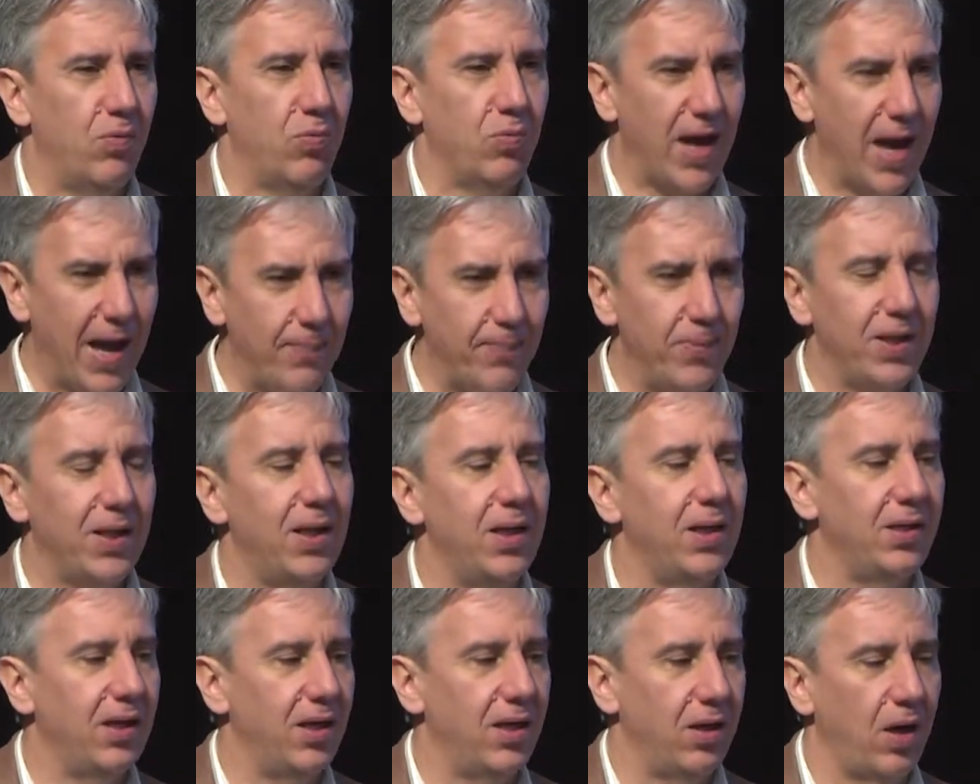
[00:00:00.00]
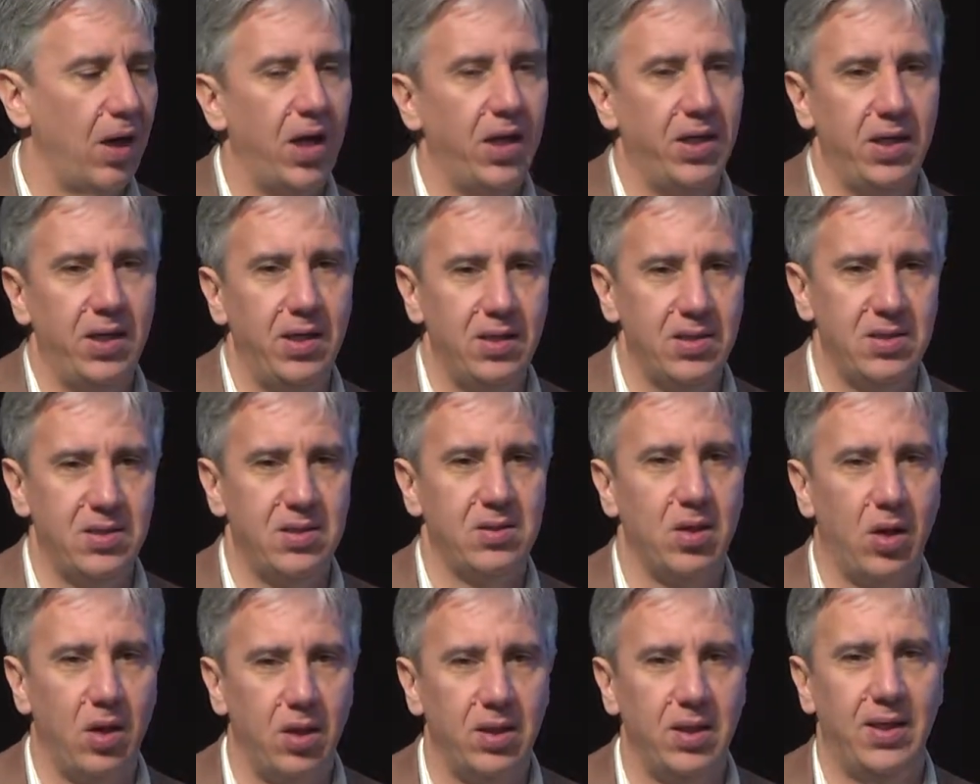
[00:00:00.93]
rapidly declining,
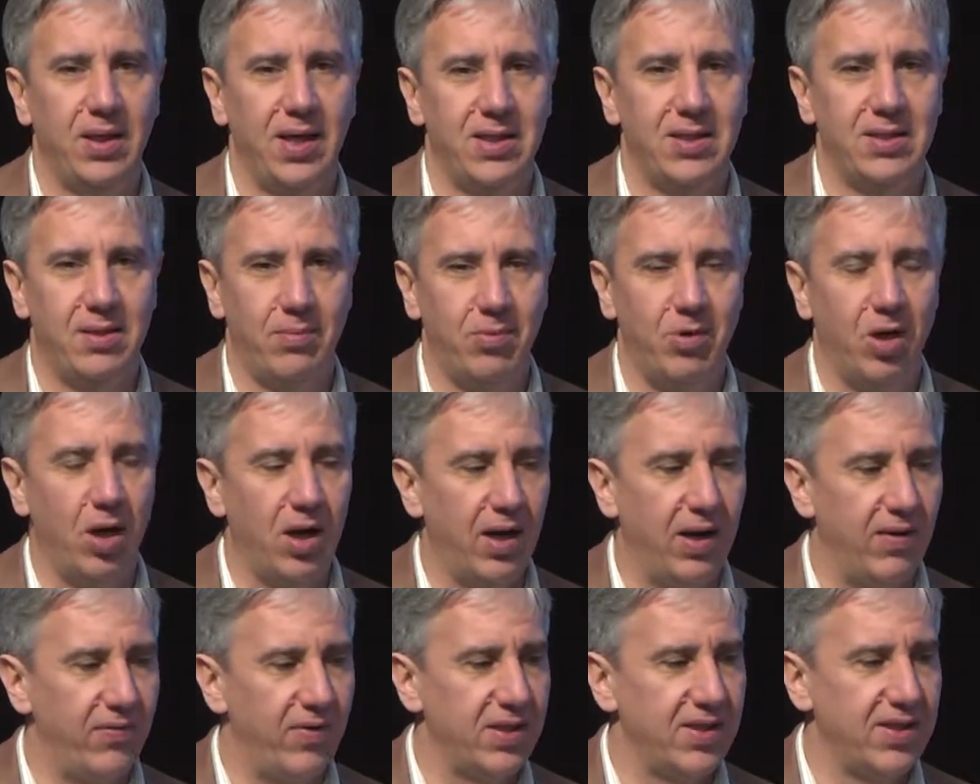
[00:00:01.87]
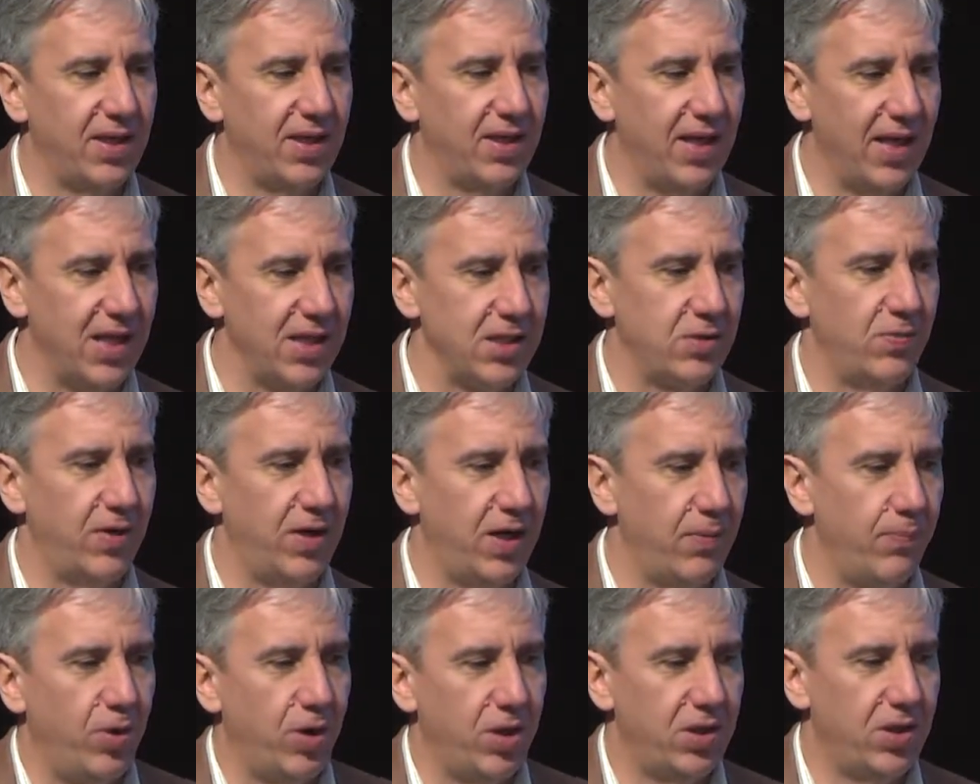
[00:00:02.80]
starting at similar levels as
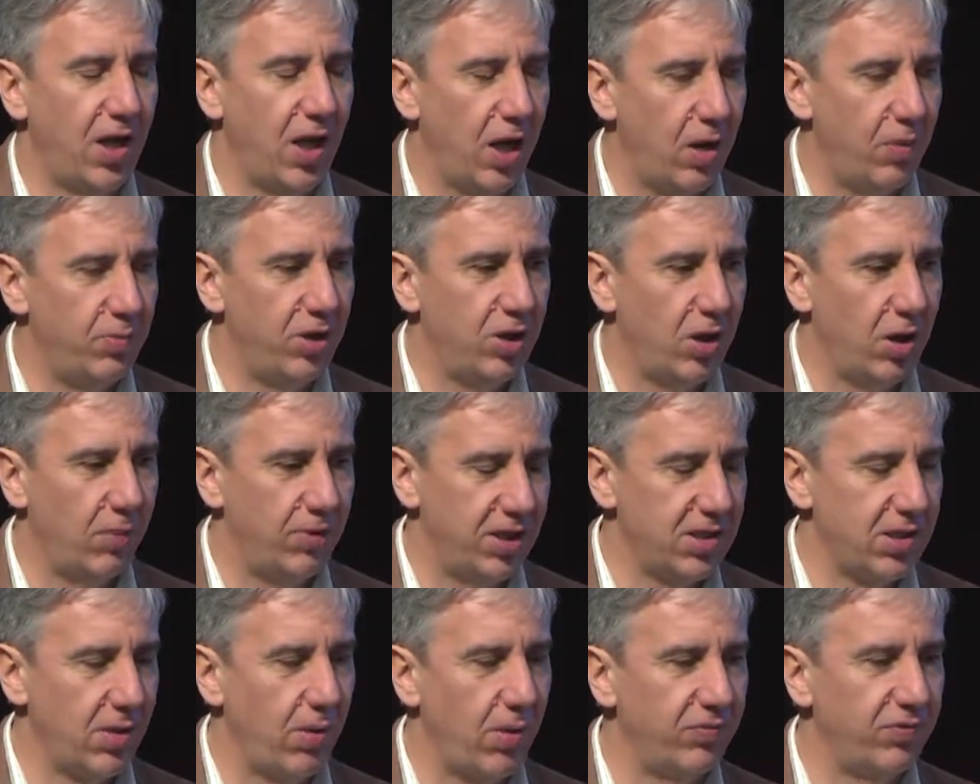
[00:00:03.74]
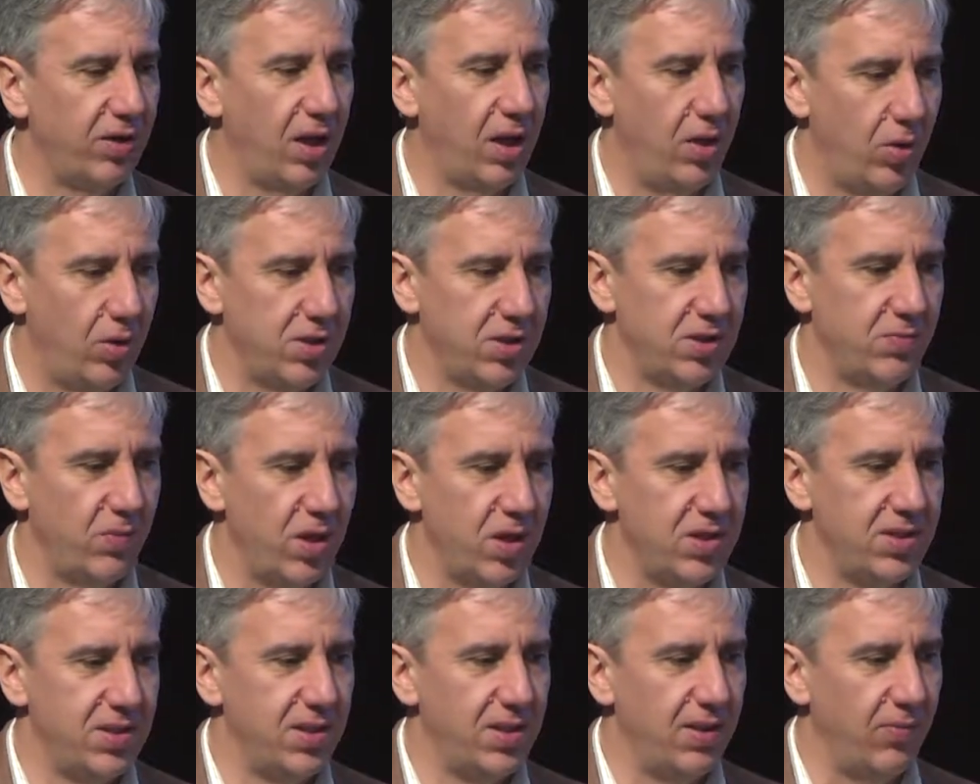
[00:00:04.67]
elsewhere, but now becoming some of the lowest
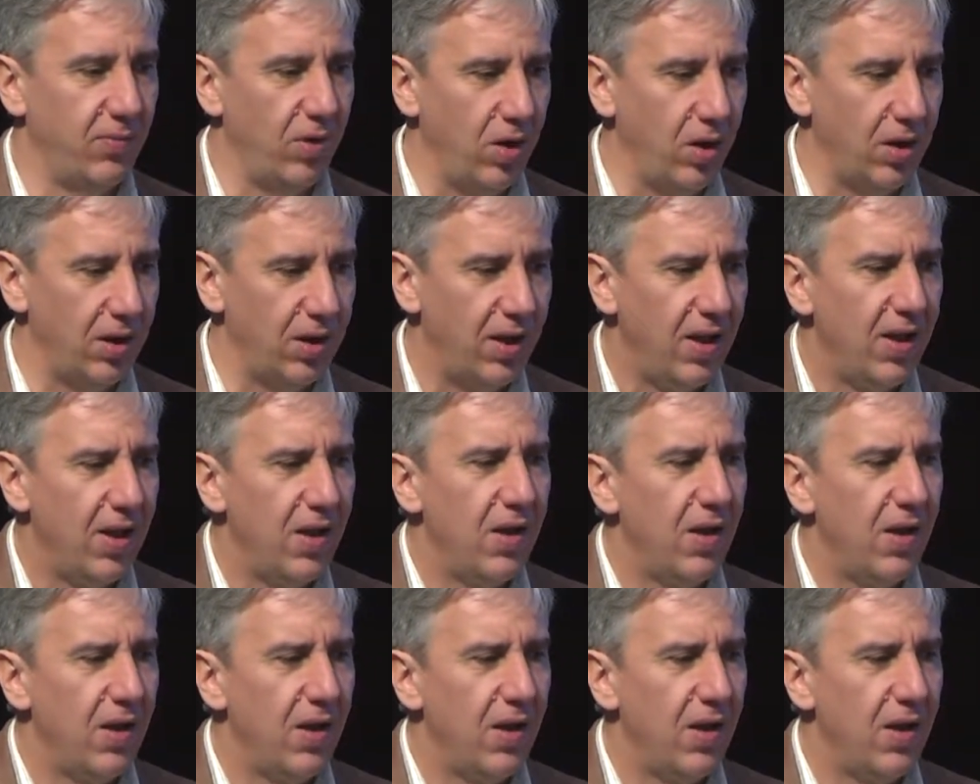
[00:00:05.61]
ones in the world,